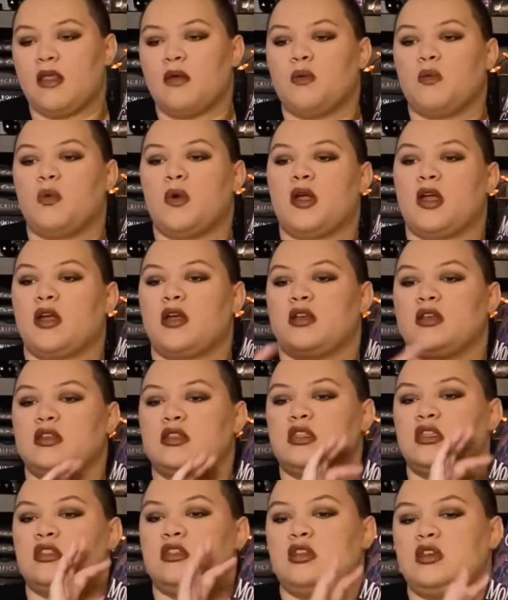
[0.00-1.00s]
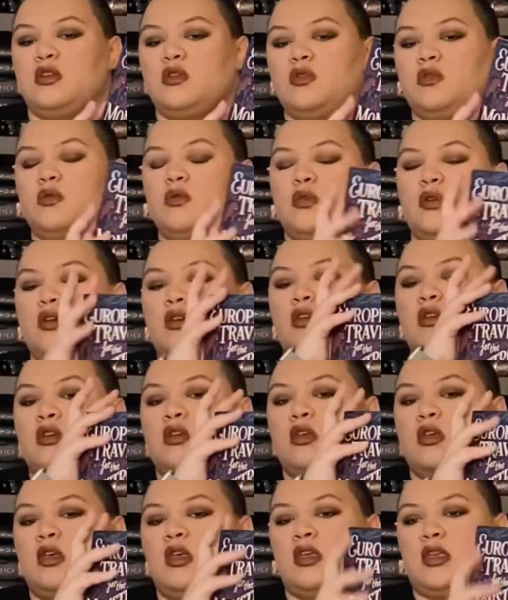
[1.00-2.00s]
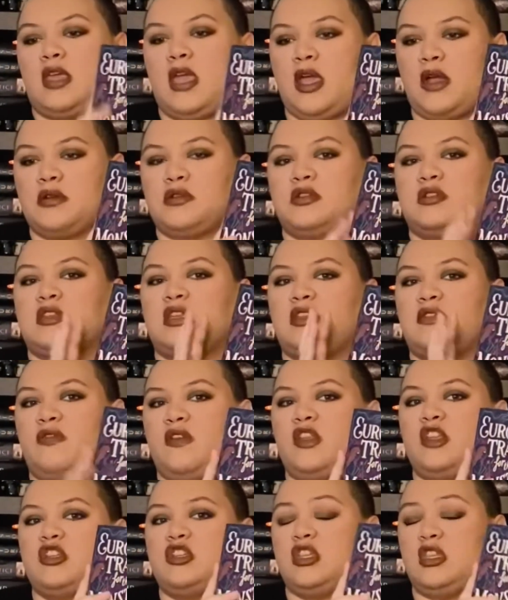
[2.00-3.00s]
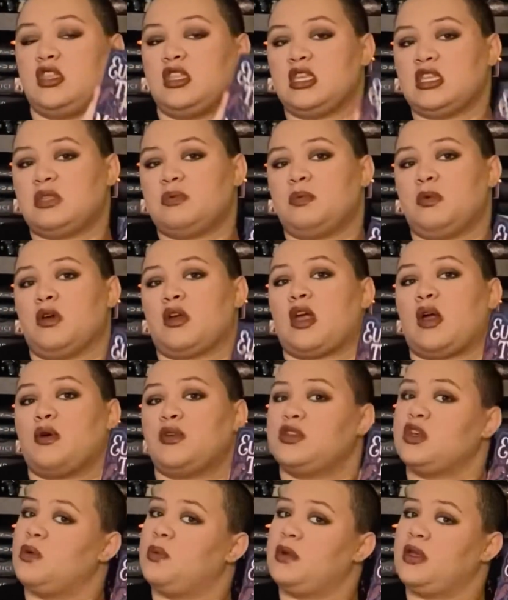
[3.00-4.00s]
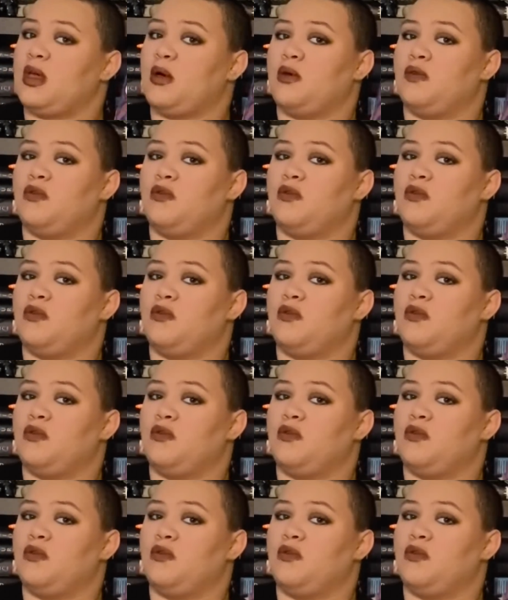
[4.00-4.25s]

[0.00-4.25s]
Whereas the new characters that's finishing this book, I was hoping I would feel